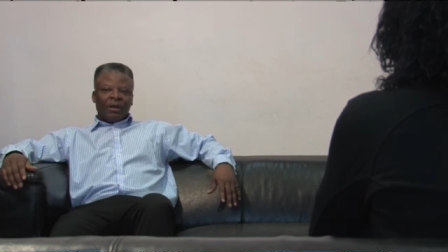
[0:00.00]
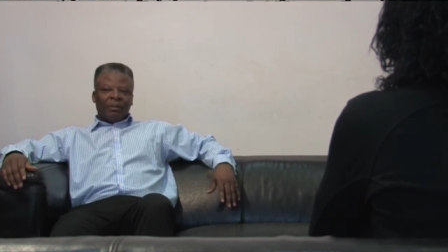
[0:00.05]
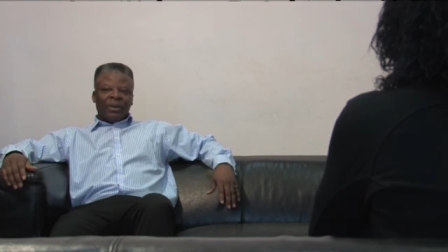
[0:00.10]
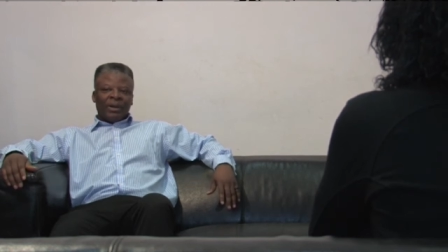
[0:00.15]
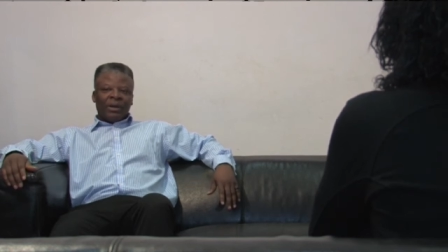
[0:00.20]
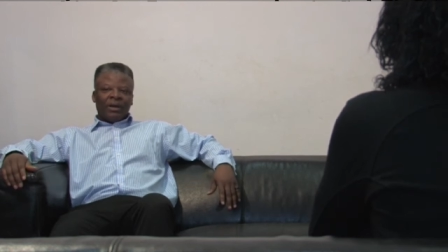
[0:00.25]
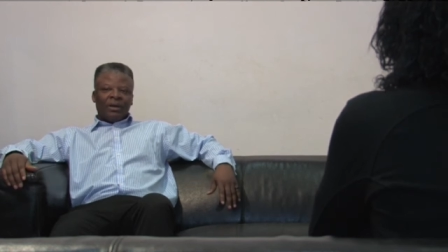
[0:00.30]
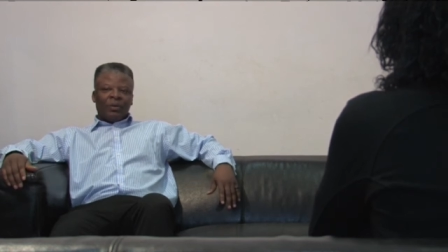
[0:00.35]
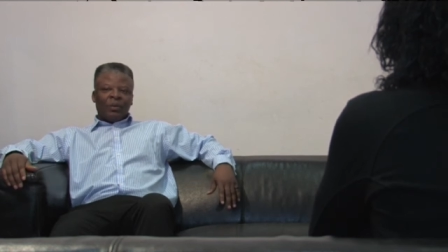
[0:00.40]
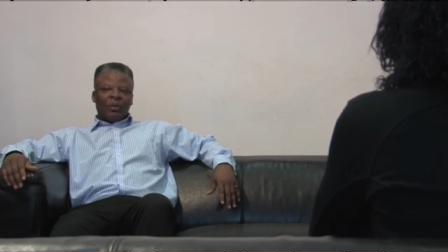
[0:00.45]

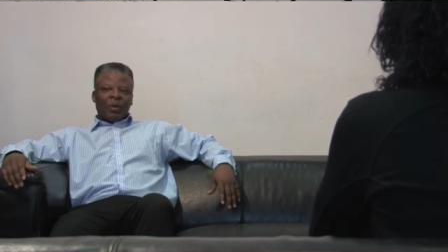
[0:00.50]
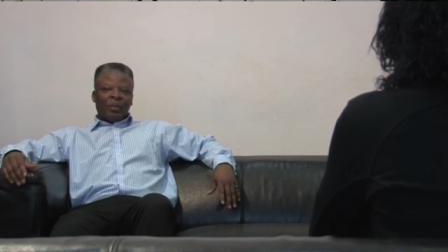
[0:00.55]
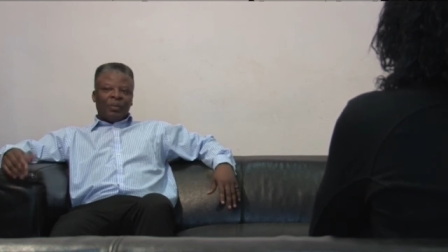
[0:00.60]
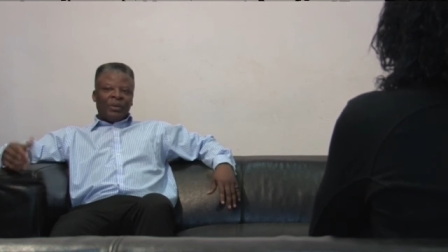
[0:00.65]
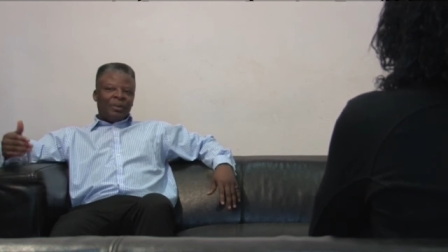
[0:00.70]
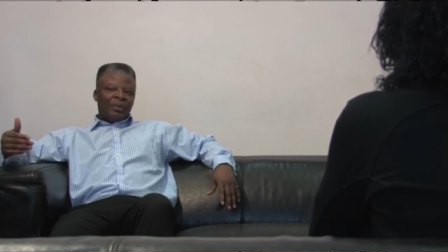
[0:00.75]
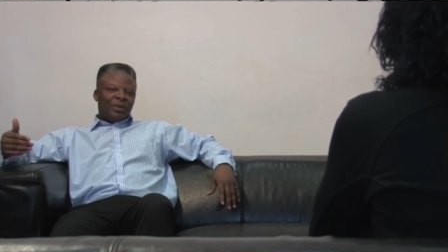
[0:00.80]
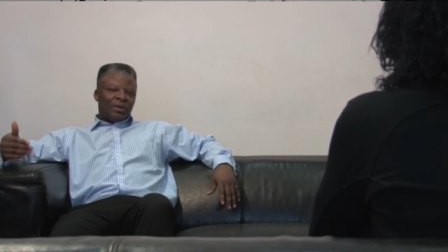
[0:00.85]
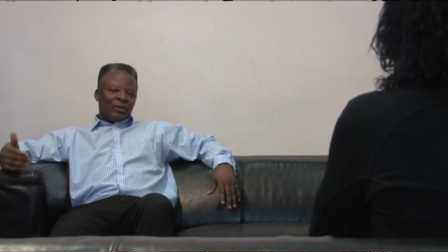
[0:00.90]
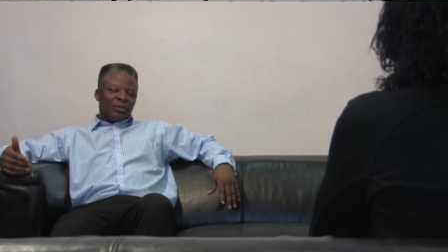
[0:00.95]
but what
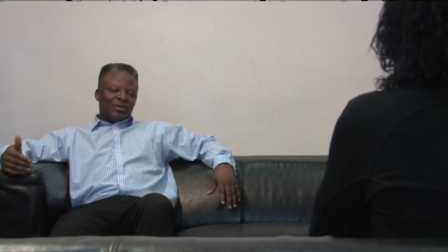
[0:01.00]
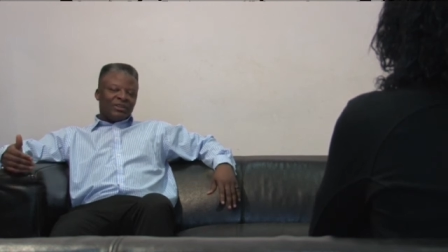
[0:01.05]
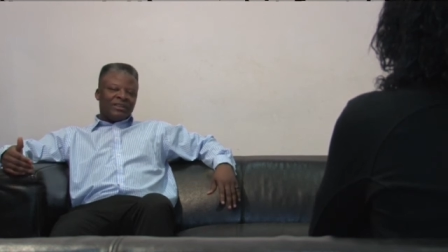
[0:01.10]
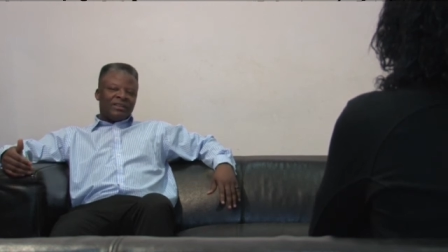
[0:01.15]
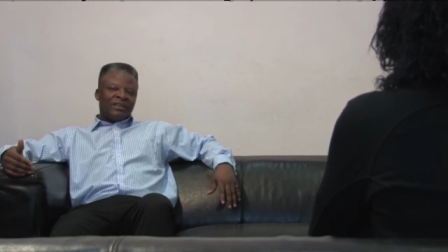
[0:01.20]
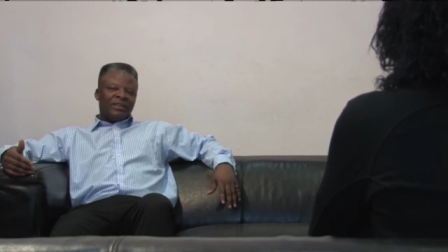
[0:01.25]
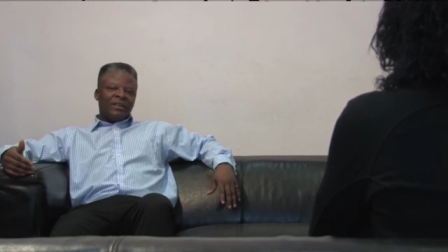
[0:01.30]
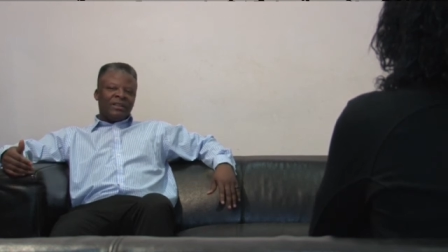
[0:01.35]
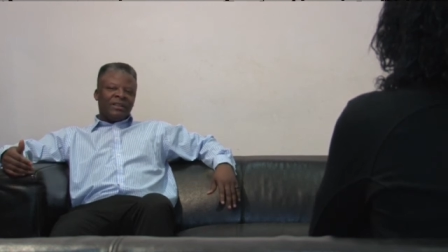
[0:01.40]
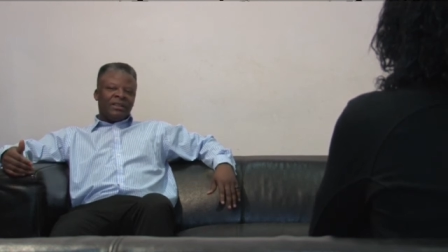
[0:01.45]
people don't
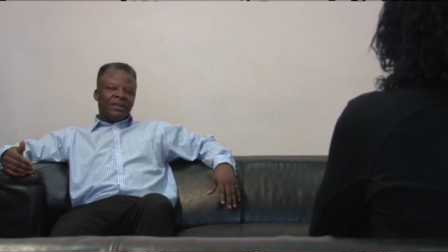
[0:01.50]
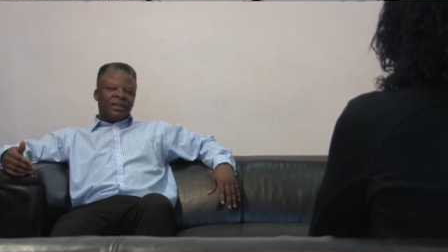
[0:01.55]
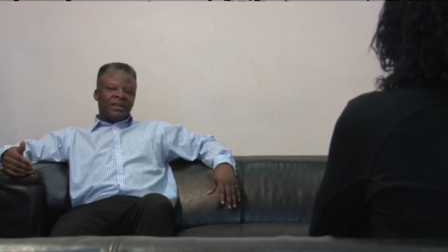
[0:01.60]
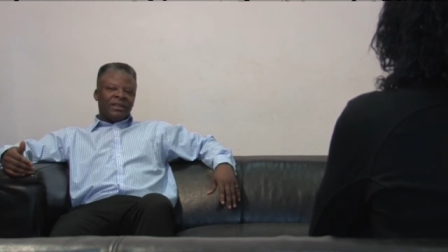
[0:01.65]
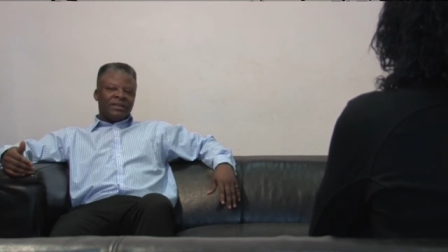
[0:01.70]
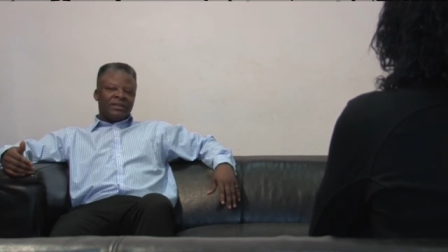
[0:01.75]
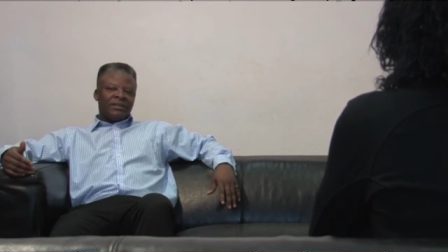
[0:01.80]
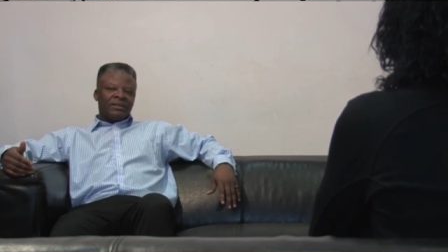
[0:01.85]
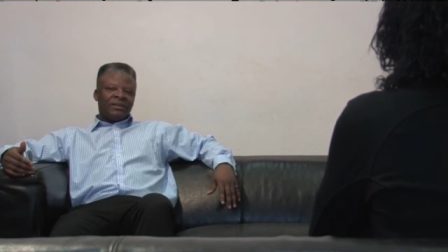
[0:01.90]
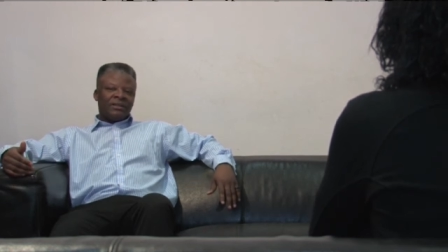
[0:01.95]
see
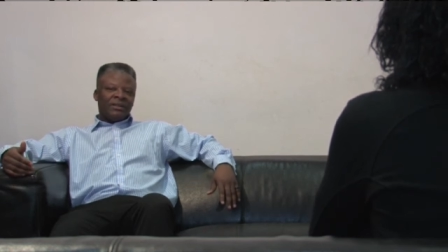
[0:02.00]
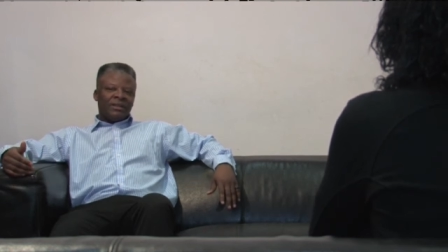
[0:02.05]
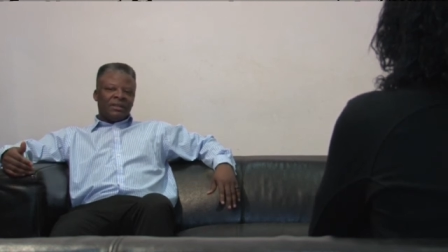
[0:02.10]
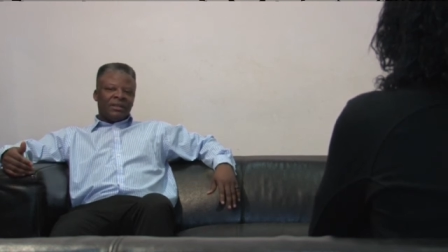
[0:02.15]
is